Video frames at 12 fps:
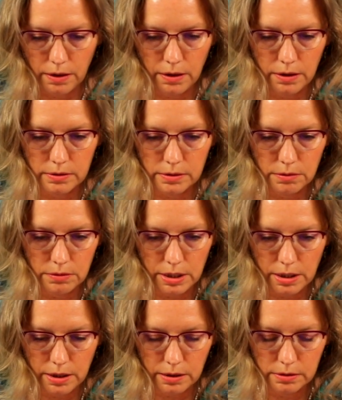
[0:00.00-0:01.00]
And so
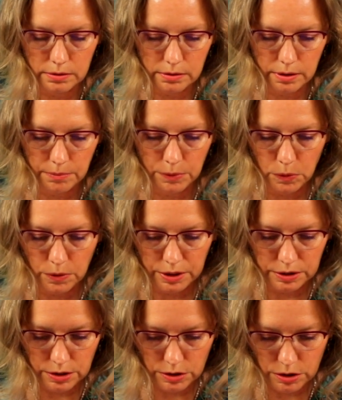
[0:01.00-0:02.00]
now I'm going
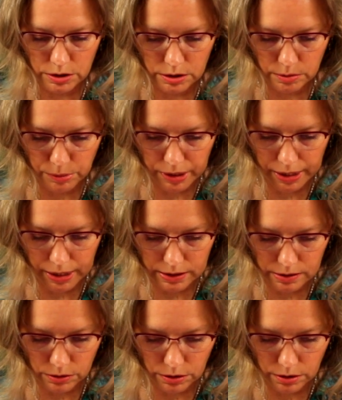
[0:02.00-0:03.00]
to just
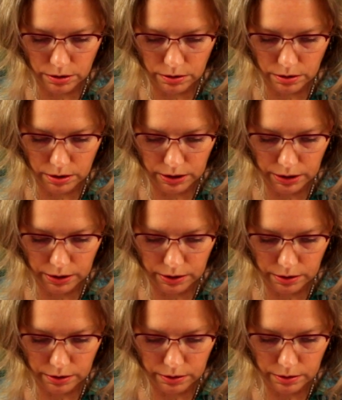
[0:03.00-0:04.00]
place her on
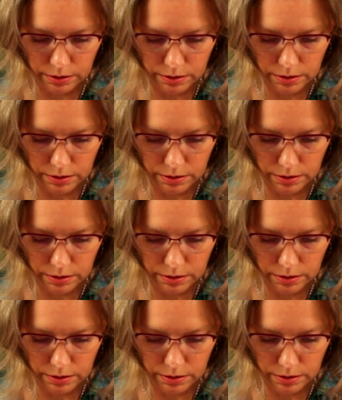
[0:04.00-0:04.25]
here.